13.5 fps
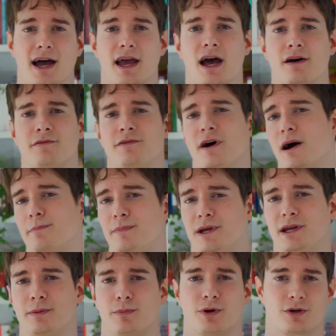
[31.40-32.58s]
have a
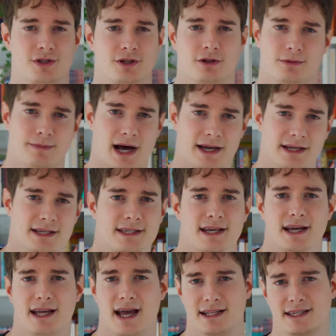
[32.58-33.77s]
big personal bias
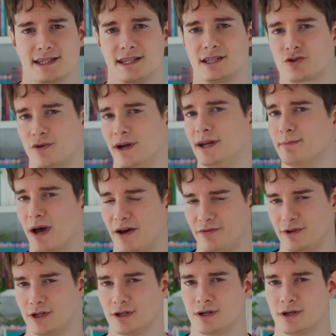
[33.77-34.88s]
against this training method